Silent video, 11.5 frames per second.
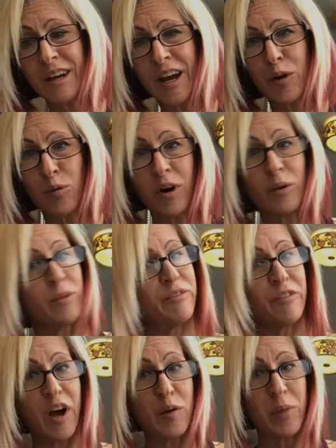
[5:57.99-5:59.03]
I work with
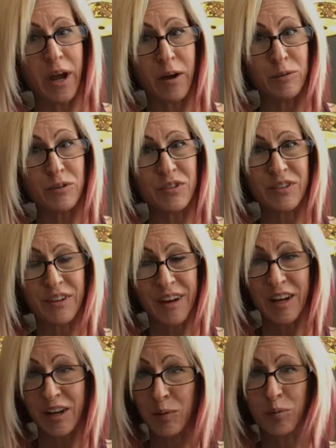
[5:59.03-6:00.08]
five pounds
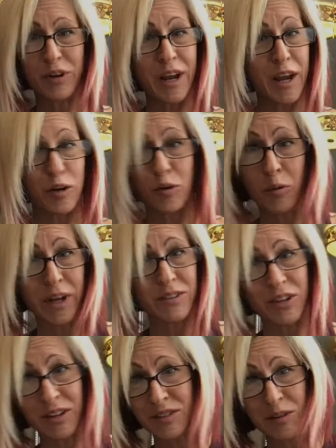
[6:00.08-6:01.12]
and I put ankle weights
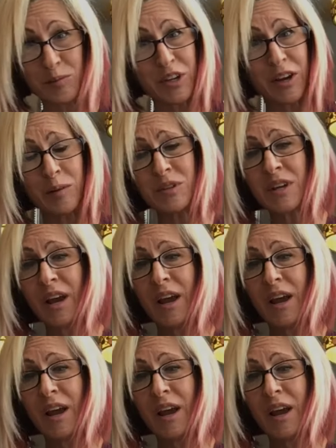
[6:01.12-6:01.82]
on sometimes.